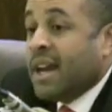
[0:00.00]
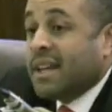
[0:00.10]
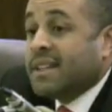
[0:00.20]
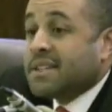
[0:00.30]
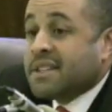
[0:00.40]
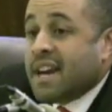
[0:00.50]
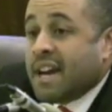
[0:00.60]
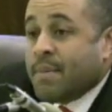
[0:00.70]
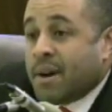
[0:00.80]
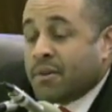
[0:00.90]
At this
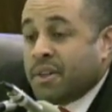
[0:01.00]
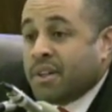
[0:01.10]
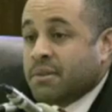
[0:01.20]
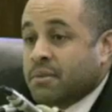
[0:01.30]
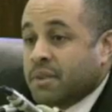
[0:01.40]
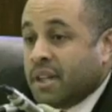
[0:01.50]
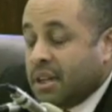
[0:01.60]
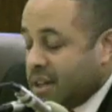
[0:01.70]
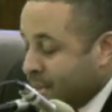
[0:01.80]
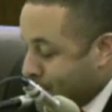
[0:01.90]
time, I'll yield
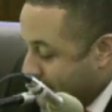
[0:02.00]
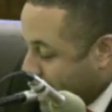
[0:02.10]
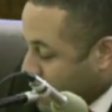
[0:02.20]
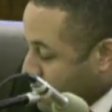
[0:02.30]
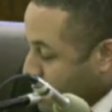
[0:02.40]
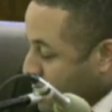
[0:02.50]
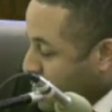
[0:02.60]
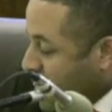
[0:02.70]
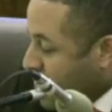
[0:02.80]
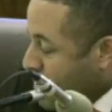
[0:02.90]
the balance, Mr.
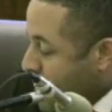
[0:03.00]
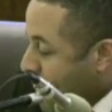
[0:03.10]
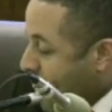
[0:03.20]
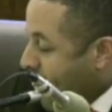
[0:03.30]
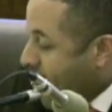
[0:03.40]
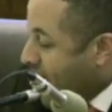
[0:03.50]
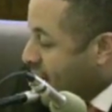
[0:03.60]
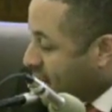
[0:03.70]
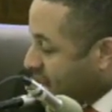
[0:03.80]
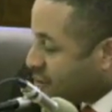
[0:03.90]
Chairman,
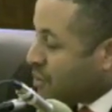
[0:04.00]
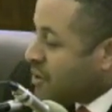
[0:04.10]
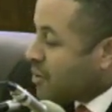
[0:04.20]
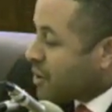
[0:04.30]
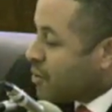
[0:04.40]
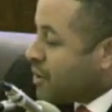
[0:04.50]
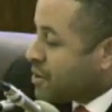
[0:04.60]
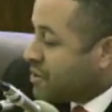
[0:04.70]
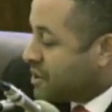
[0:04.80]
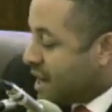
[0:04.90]
and I guess we'll go to
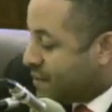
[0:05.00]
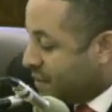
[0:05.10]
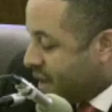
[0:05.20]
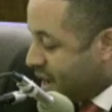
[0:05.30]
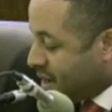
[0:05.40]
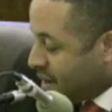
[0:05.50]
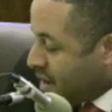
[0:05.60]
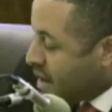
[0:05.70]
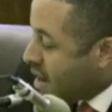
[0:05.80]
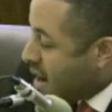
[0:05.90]
questions after
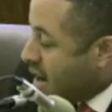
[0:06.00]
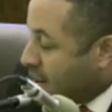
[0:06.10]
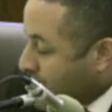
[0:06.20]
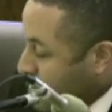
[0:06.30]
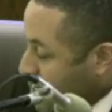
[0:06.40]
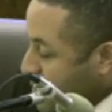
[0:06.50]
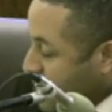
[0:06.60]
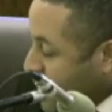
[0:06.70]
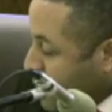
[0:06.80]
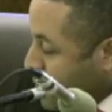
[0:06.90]
that, to a
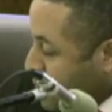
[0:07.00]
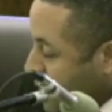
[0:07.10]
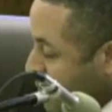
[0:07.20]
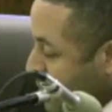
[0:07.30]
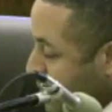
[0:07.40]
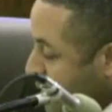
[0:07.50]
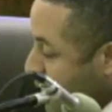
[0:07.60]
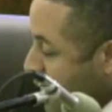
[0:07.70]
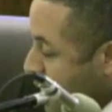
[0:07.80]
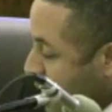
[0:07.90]
distinguished
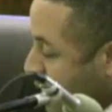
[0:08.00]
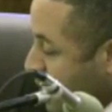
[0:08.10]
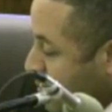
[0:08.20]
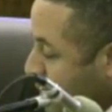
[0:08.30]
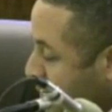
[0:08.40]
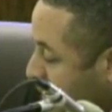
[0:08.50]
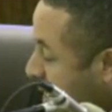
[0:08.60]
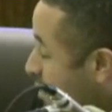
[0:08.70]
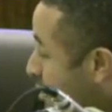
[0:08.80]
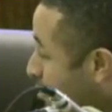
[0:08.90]
gentleman of the
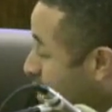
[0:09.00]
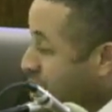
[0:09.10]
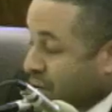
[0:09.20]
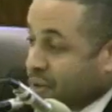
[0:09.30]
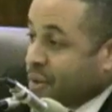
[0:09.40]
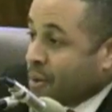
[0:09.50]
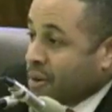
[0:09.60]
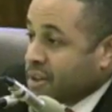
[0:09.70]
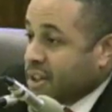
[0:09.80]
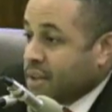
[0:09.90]
Delta Regional
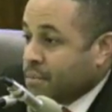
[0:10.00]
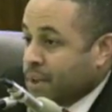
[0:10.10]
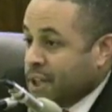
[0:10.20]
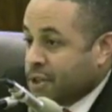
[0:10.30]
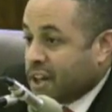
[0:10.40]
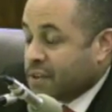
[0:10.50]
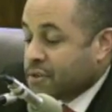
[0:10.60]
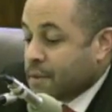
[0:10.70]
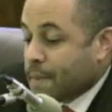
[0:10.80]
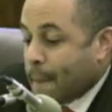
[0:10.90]
Authority, Pete Johnson.